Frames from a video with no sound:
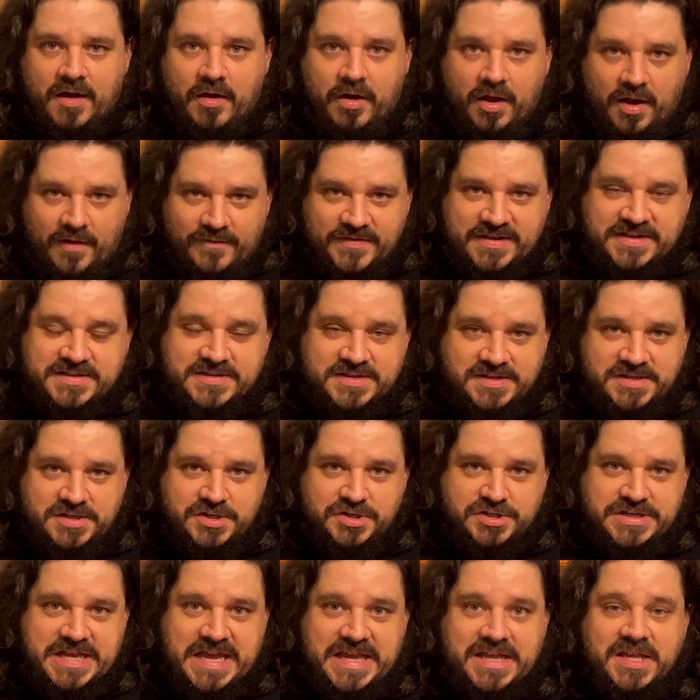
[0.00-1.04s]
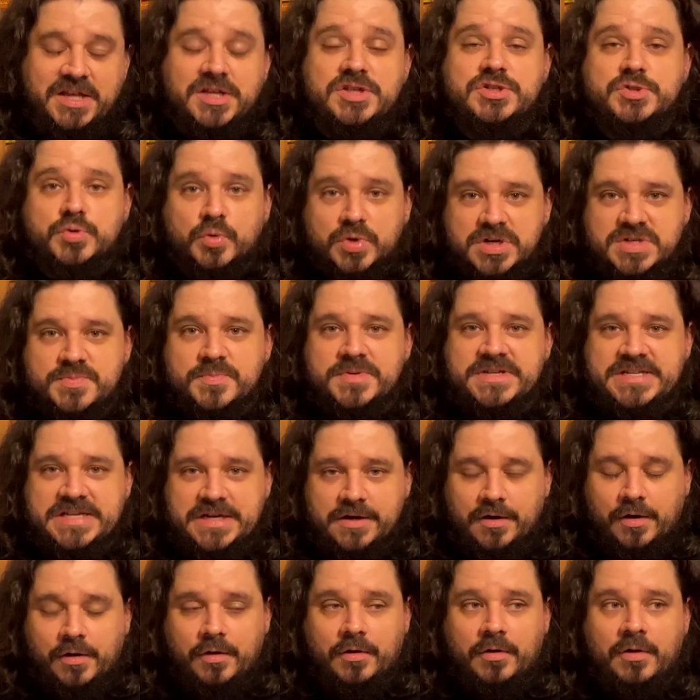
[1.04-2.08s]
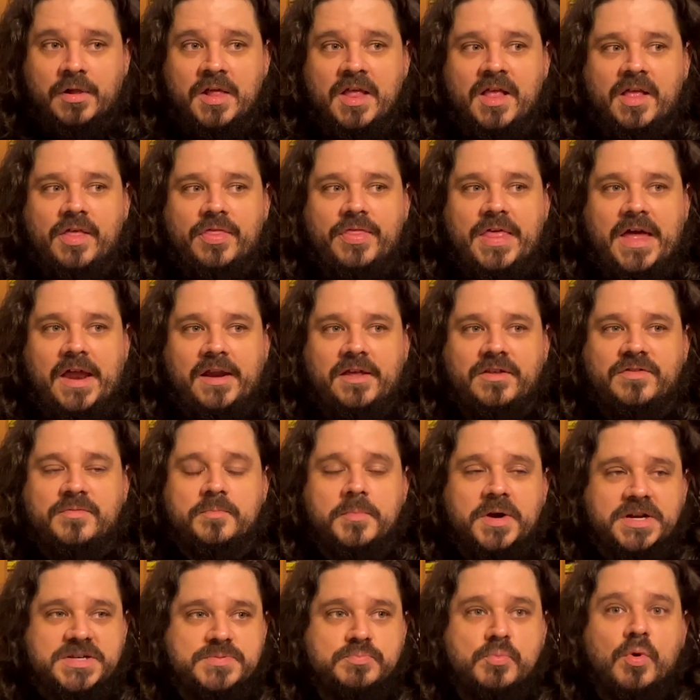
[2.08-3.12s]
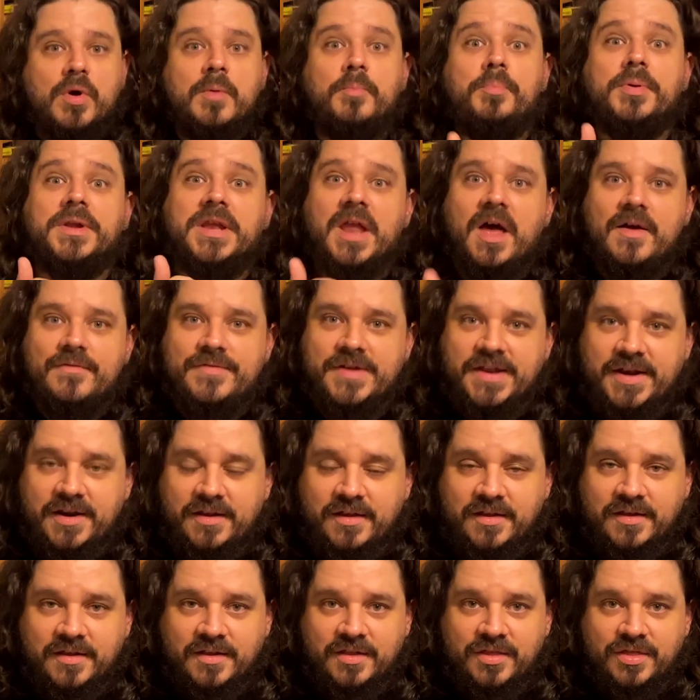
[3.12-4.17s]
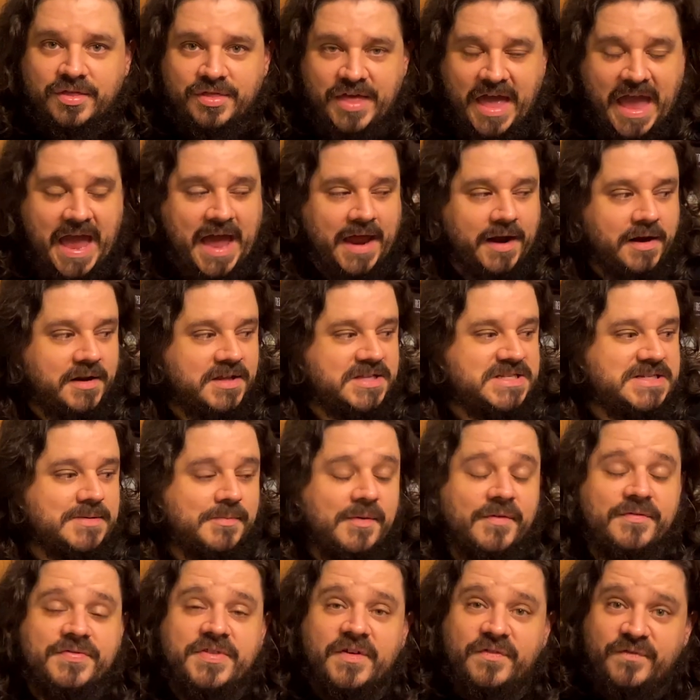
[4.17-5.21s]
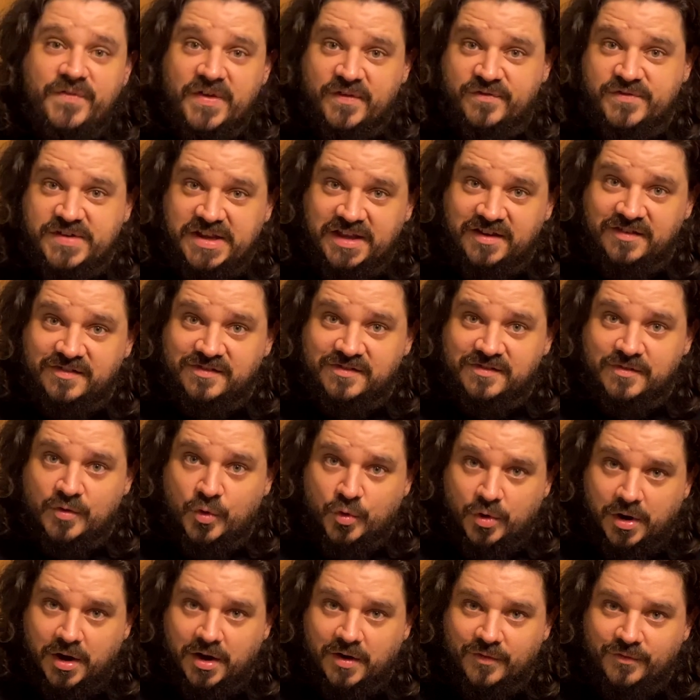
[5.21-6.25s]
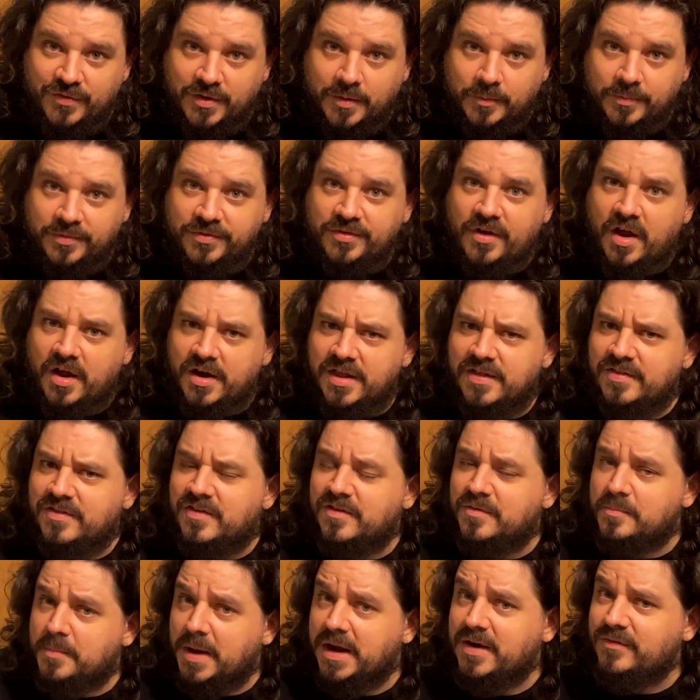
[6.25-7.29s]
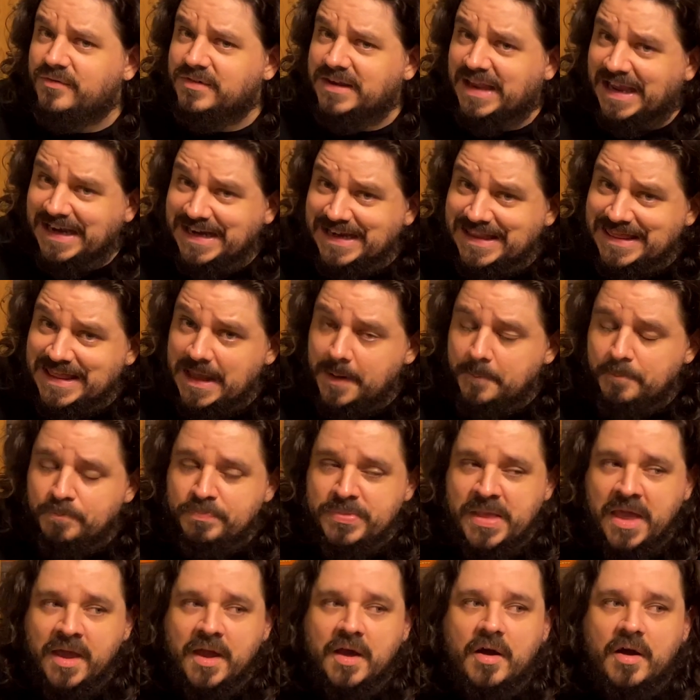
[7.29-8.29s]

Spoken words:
Obviously, you're taking source material that is much more beloved than some of the 50s horror films. Audiences might have liked them.